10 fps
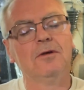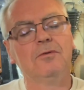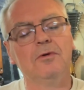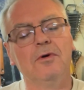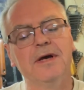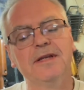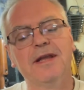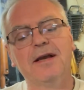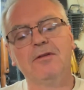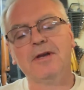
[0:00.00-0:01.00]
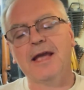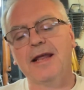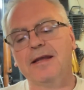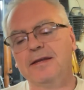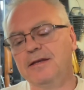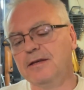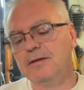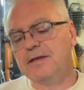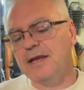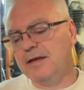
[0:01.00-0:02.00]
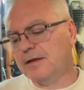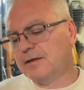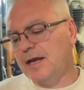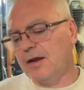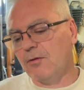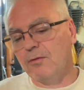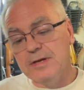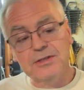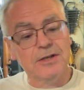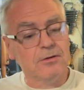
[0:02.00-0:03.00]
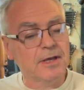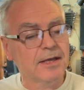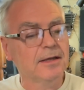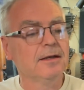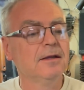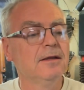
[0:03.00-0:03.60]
we'll go ahead and take a look at it. It did t take a reseal kit,